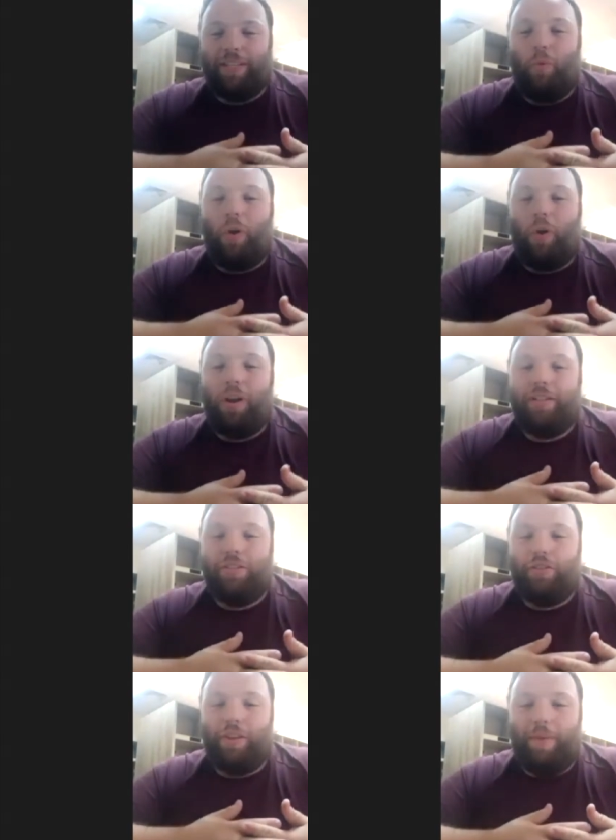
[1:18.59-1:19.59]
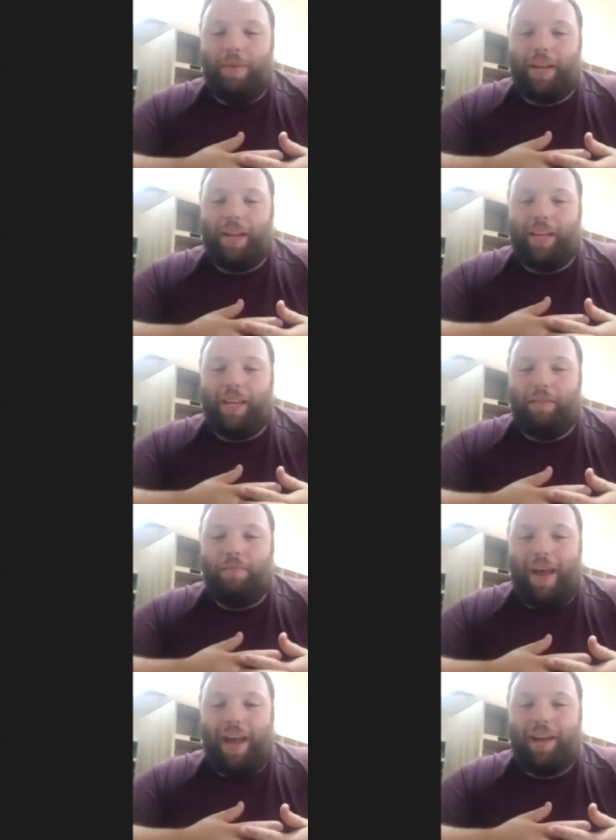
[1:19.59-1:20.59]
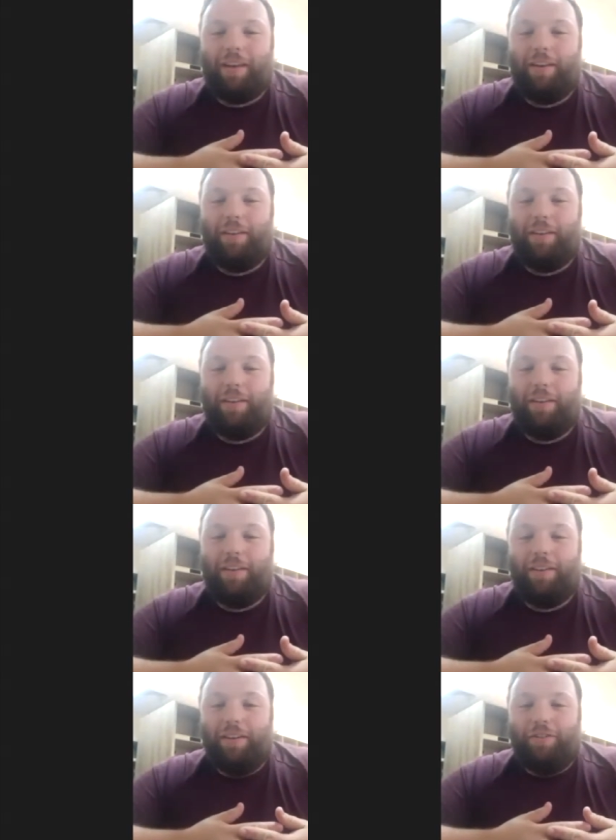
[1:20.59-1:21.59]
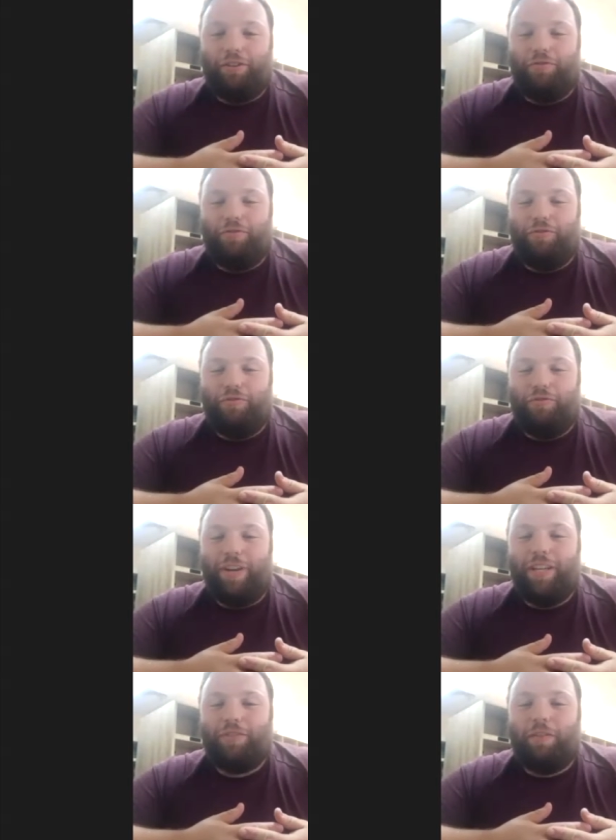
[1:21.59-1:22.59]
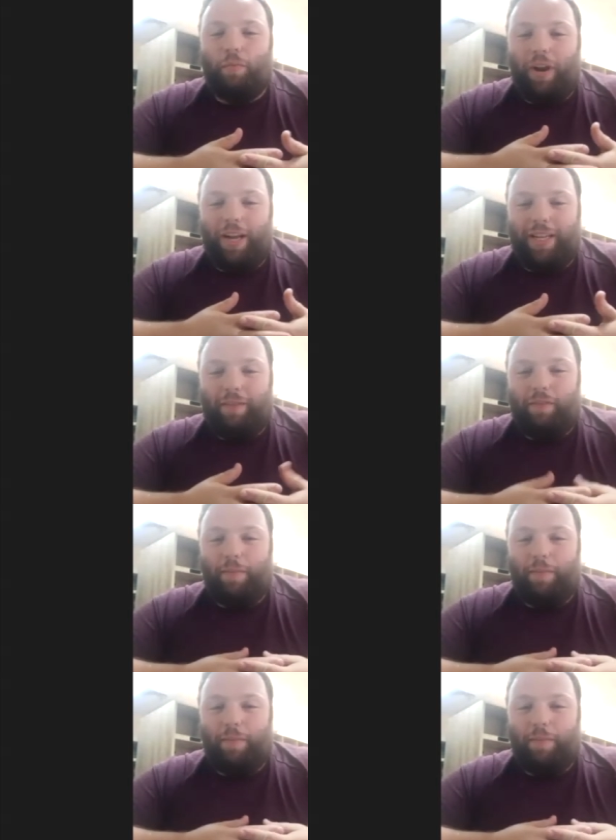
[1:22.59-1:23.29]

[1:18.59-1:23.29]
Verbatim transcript: wanted to do the army so I can give back to Israel from what I take.